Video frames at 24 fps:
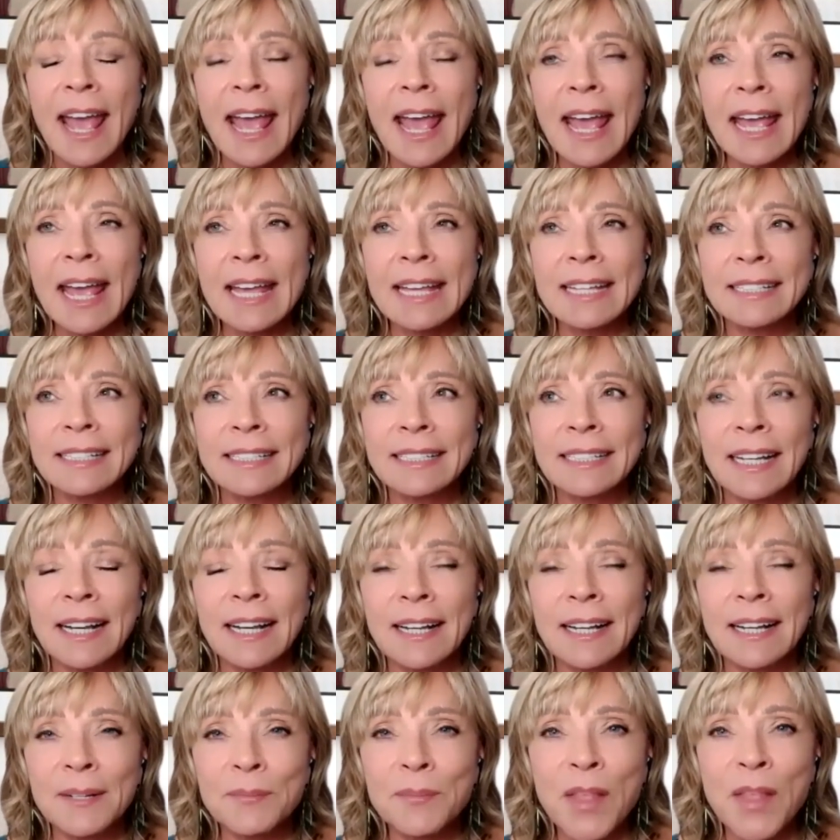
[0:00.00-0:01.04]
And
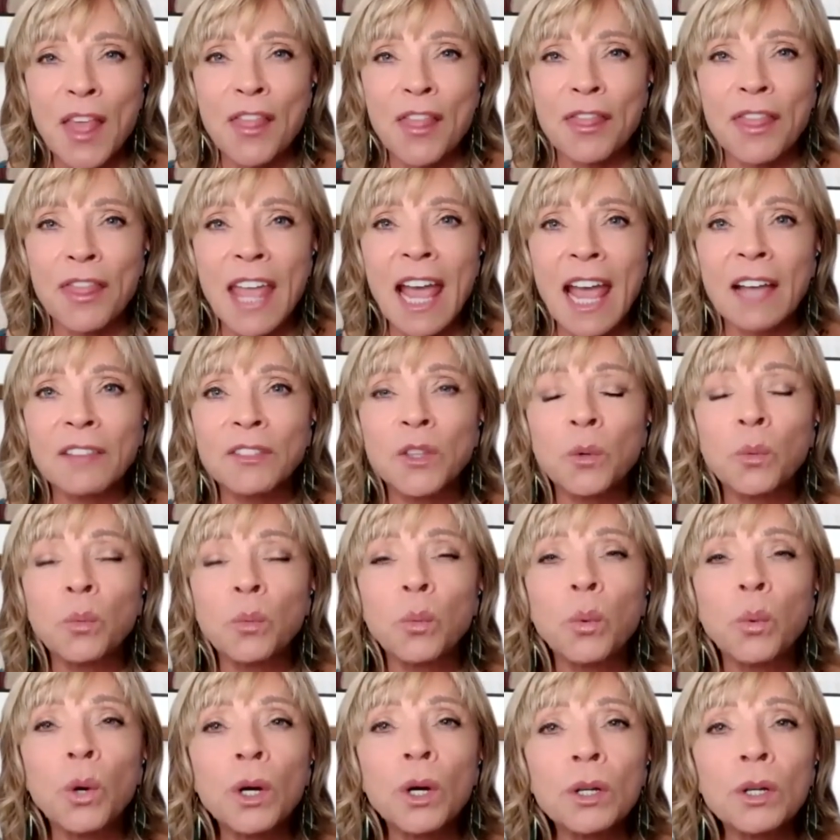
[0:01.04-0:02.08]
um, they had the
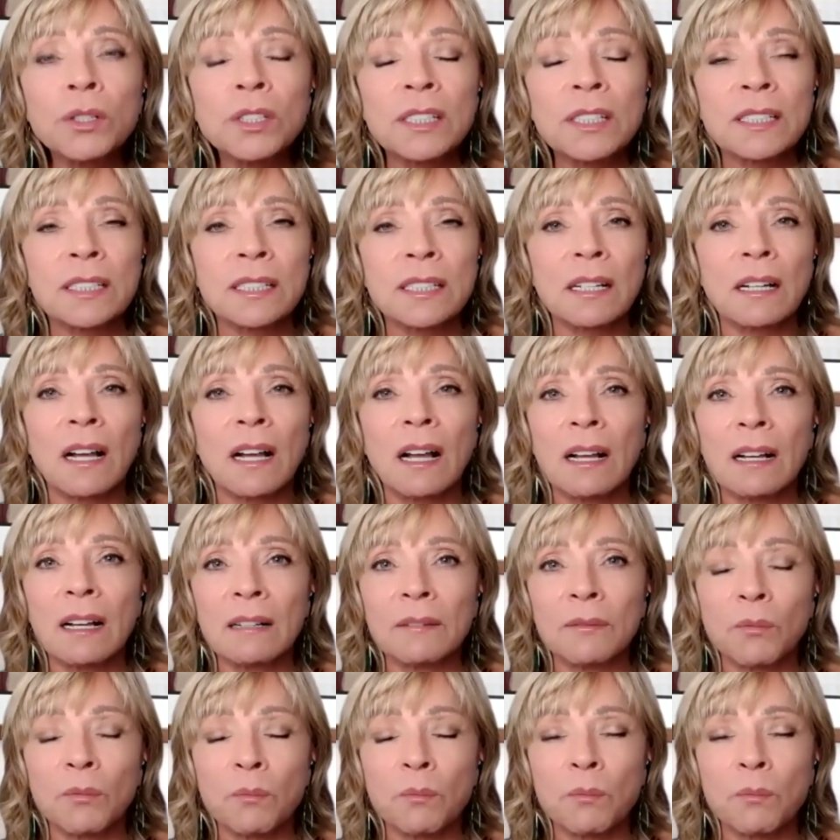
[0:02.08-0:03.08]
worst uh,